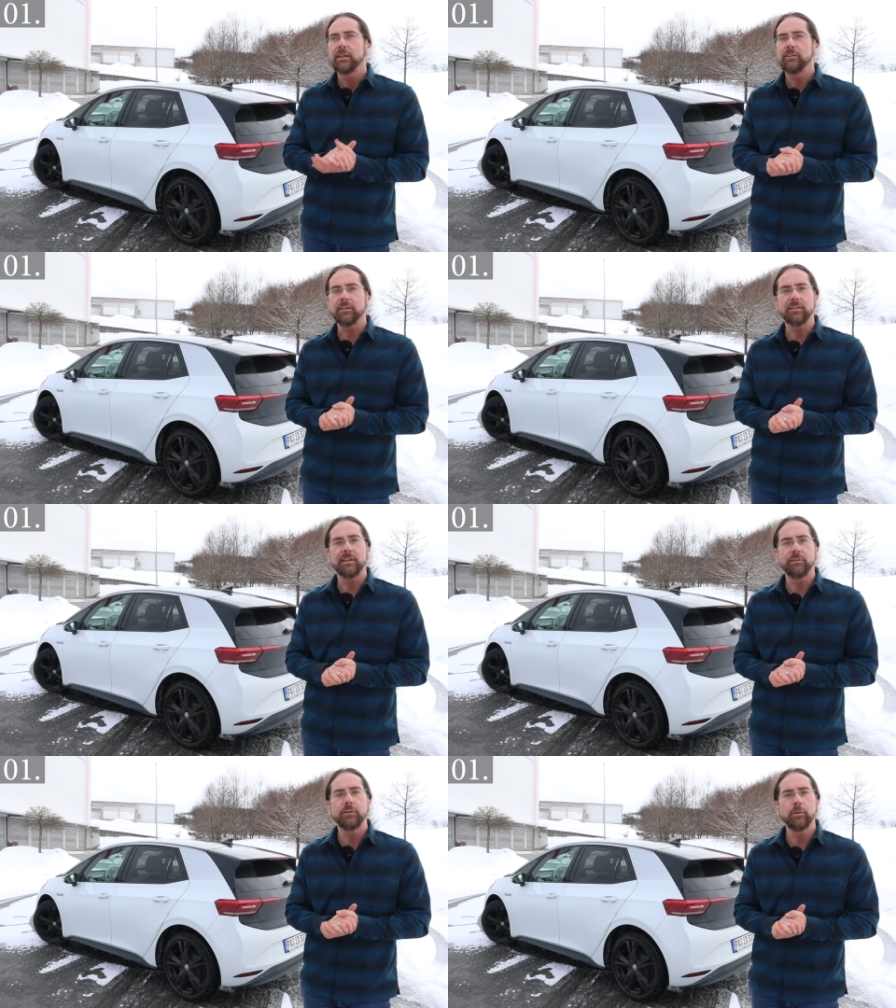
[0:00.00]

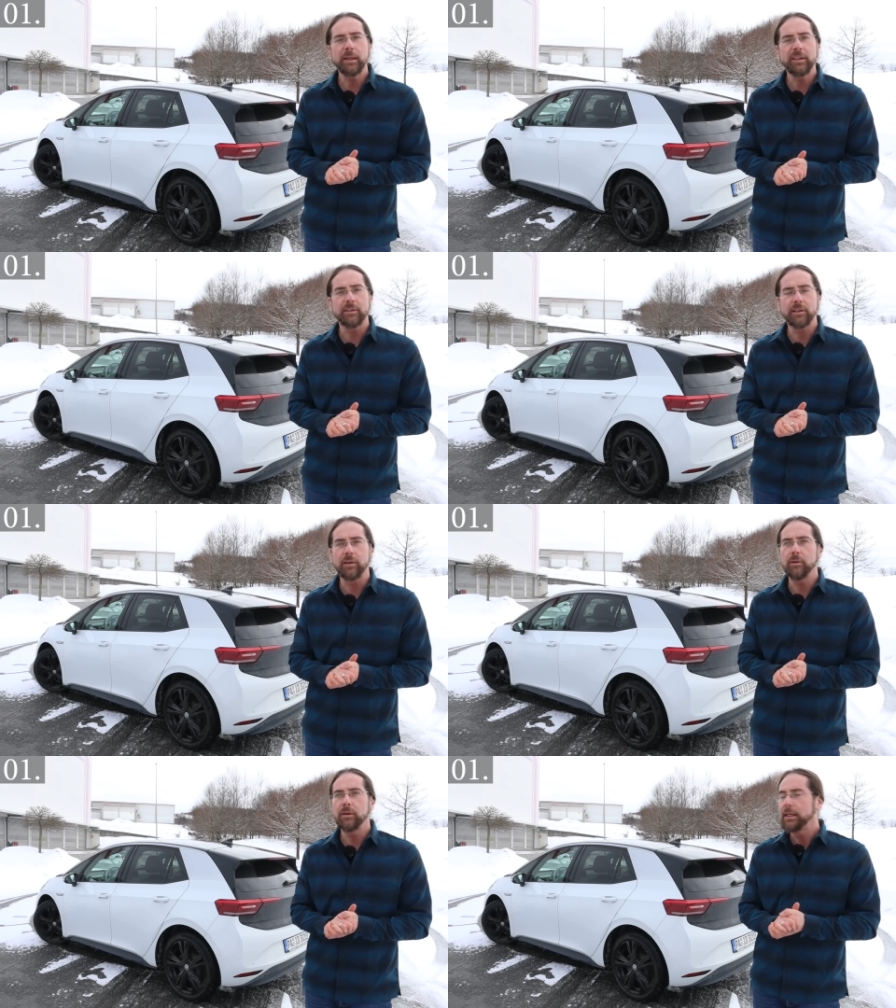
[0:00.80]
just 2 weeks
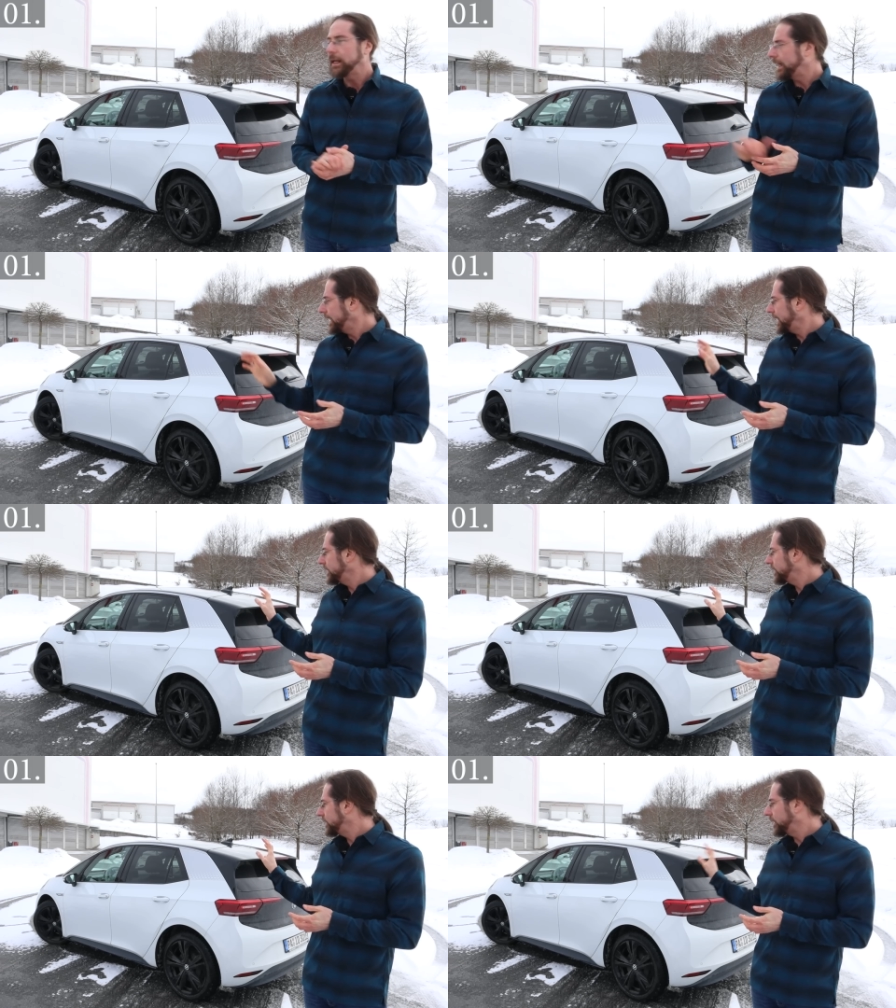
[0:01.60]
ago. I
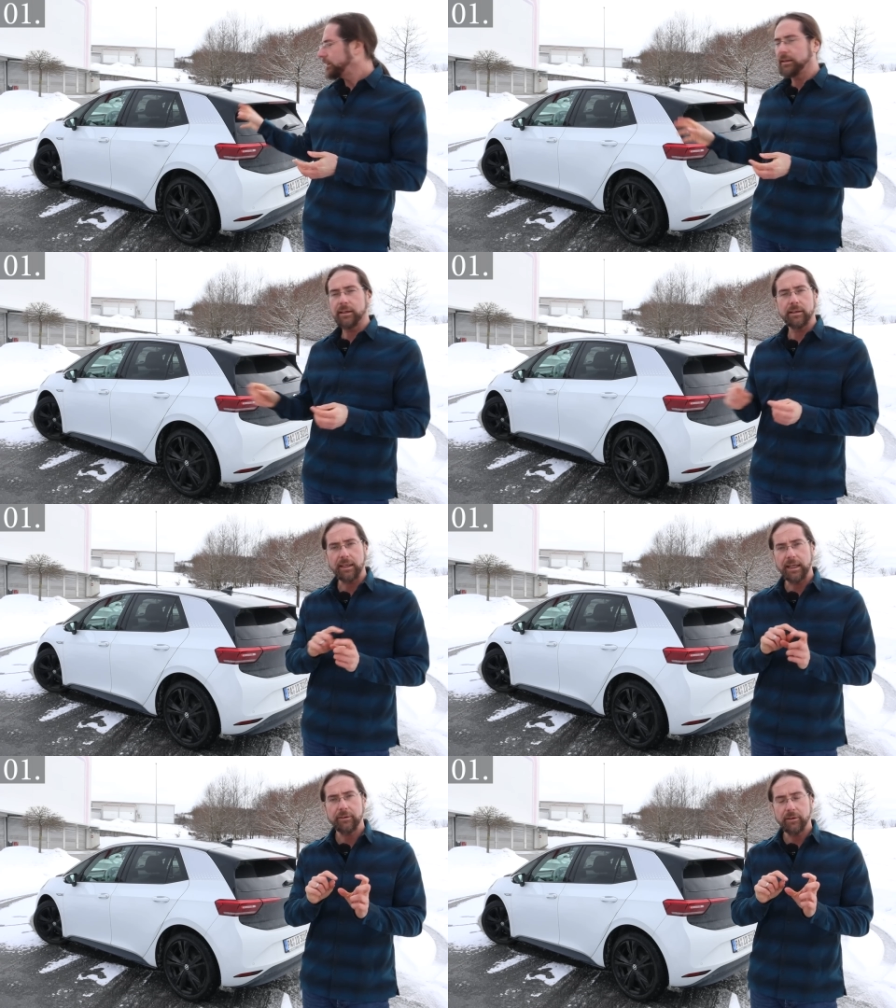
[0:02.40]
had a
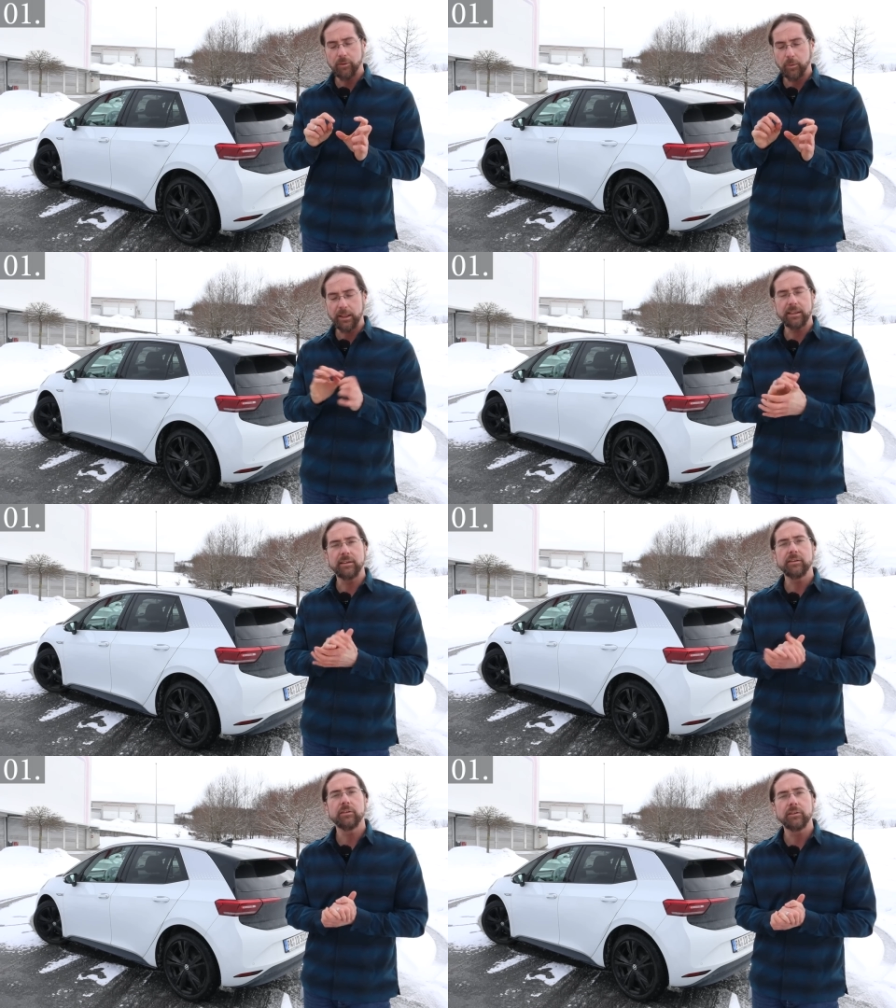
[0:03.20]
error where it
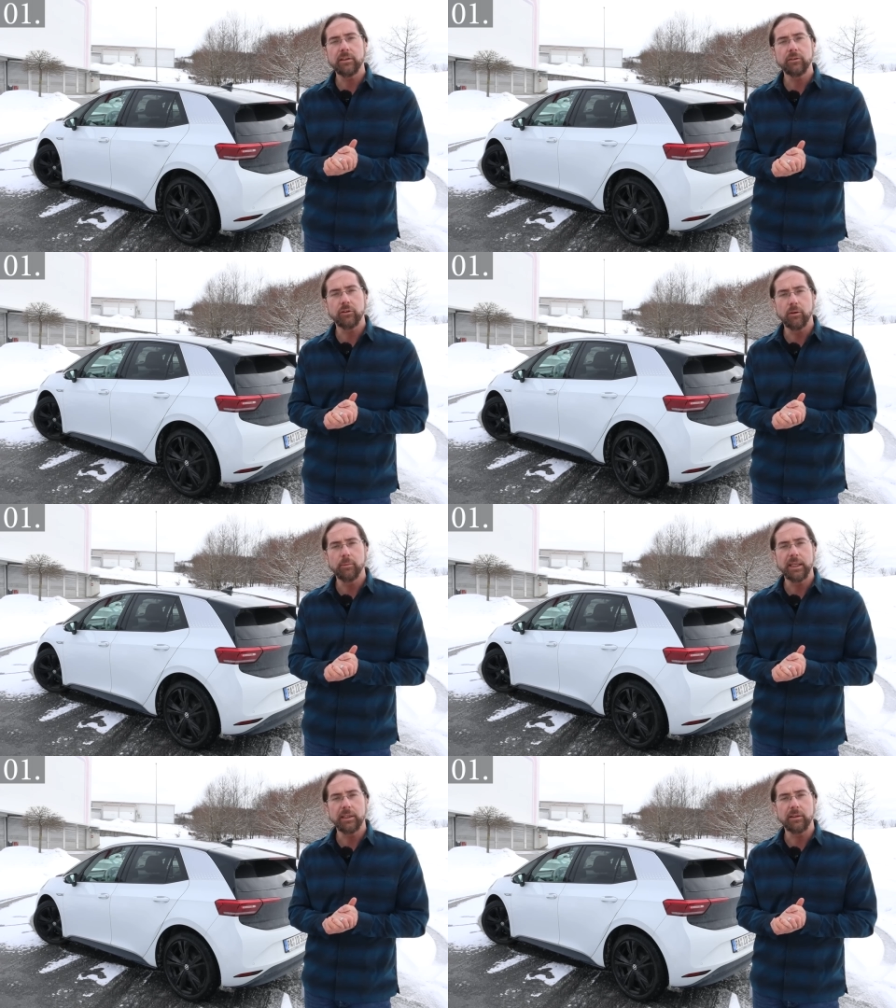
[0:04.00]
didn't show
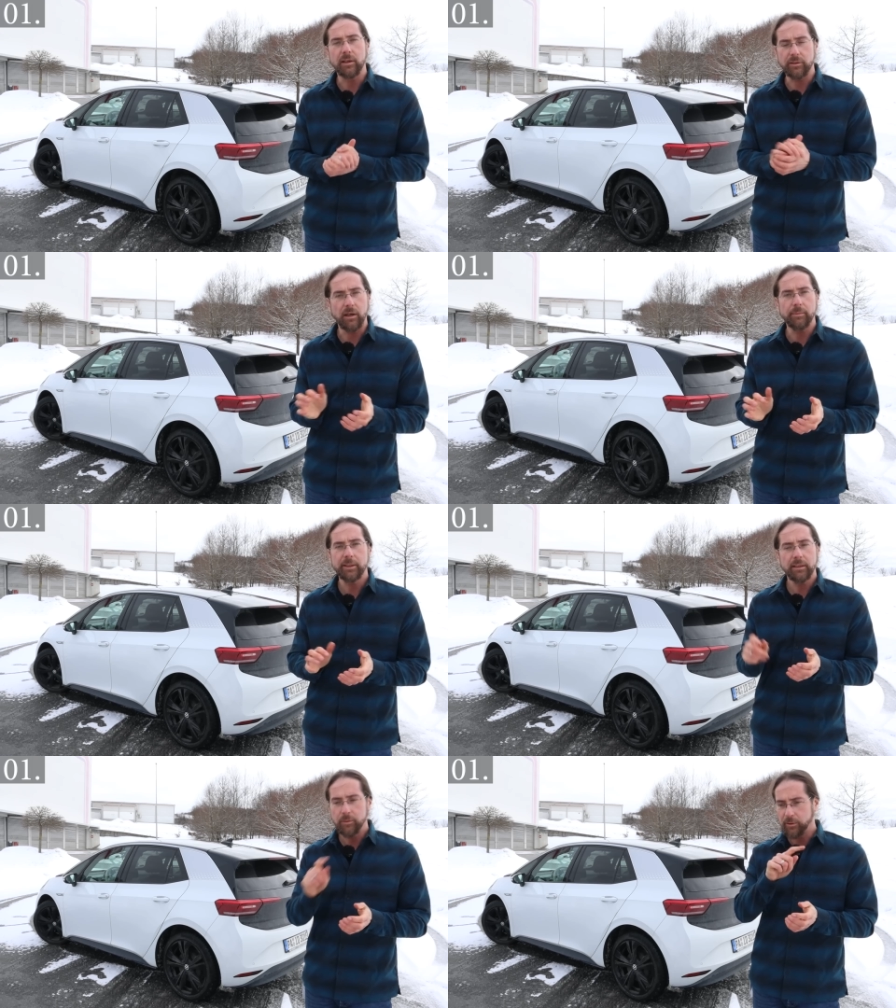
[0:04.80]
me the
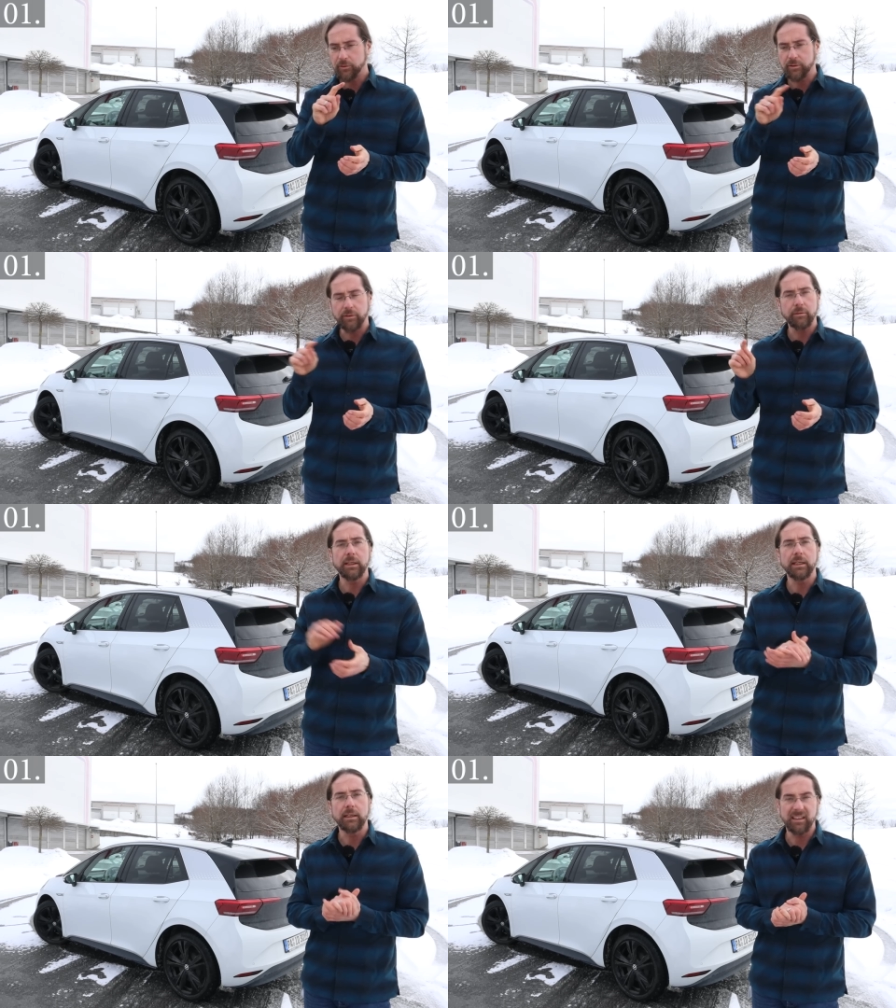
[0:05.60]
odometer, it was just
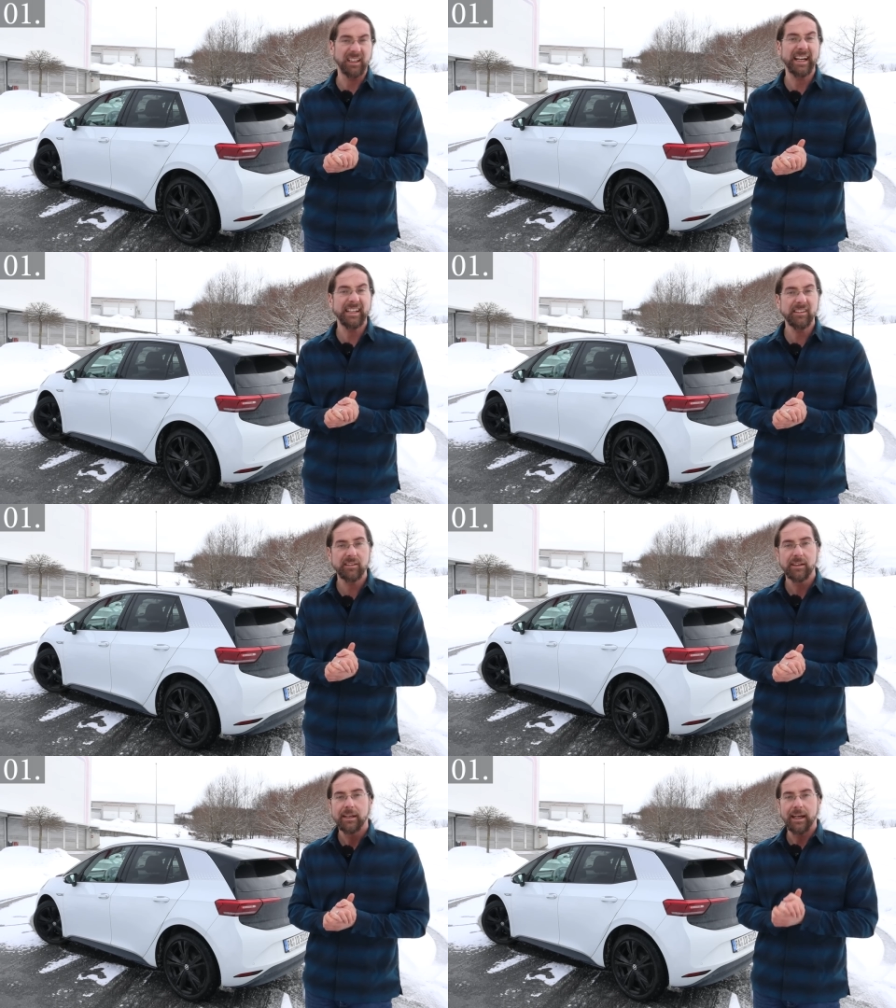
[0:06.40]
3 lines.